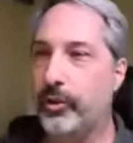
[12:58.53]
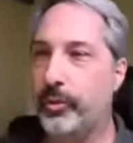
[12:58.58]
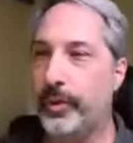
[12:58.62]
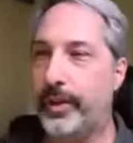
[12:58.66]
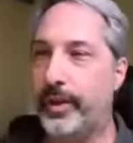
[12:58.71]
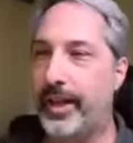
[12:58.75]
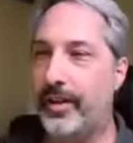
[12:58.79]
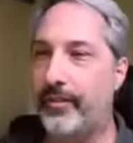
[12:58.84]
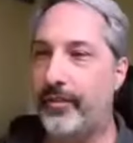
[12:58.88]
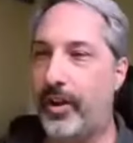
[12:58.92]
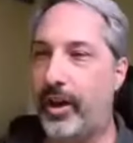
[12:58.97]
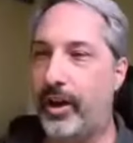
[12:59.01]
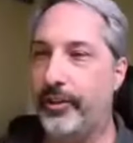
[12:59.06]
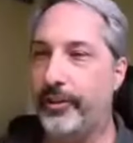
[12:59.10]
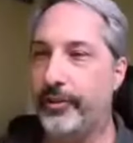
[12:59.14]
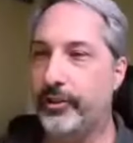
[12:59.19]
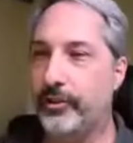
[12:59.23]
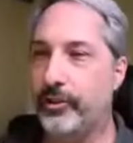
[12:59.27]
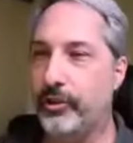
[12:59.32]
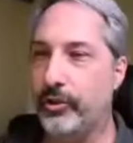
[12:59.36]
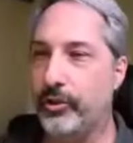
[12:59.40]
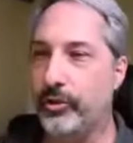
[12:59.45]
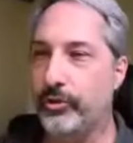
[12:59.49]
So we have
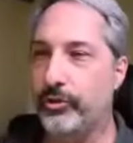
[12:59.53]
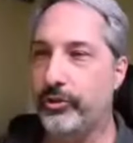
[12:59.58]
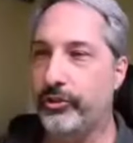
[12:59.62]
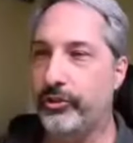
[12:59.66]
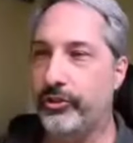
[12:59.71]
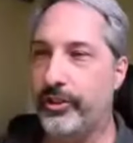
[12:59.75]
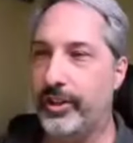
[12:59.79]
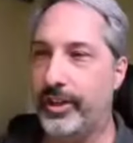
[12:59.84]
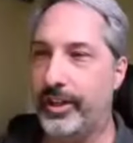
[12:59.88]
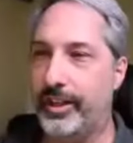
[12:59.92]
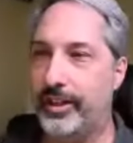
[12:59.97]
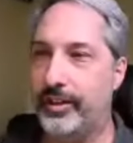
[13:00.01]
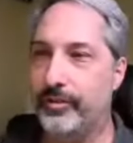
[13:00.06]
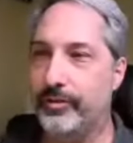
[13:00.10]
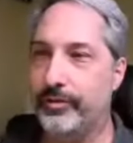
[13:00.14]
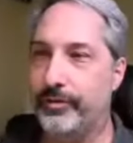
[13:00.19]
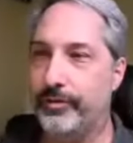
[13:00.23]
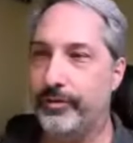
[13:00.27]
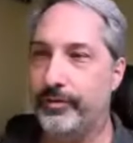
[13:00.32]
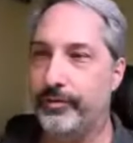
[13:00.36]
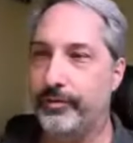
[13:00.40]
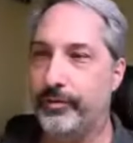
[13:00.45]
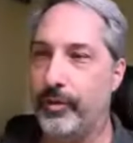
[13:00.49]
other news,
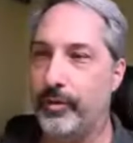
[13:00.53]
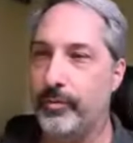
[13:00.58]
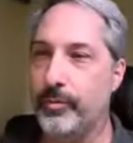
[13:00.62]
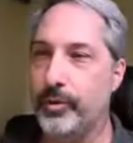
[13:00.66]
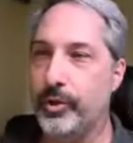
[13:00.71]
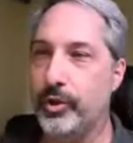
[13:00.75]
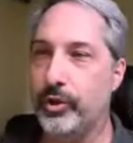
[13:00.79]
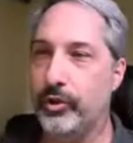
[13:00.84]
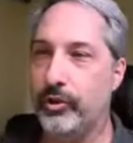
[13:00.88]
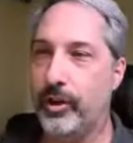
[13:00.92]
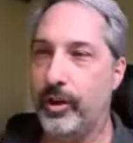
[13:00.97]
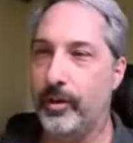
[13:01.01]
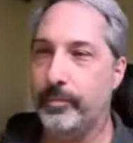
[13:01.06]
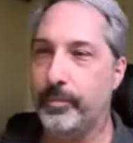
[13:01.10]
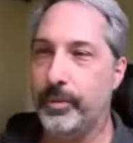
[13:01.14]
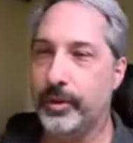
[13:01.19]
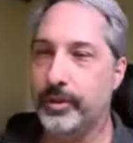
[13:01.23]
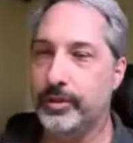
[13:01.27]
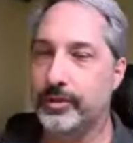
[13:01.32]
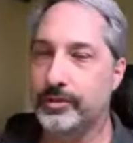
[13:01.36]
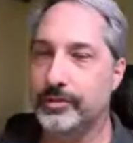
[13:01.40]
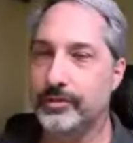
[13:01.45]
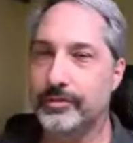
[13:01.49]
Steve, from Europe.
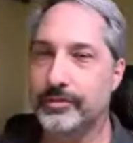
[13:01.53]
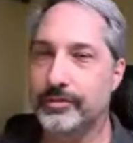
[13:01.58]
